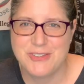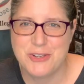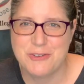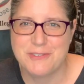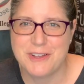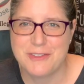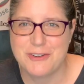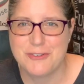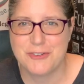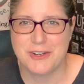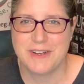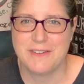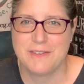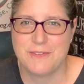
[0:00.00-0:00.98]
Do you have other
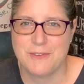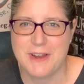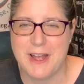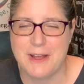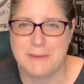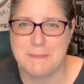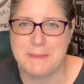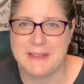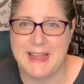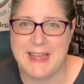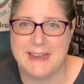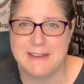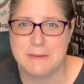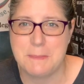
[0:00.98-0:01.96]
tricks for how to
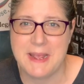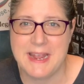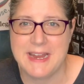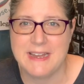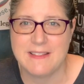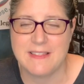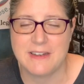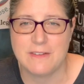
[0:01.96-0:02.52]
blend paint that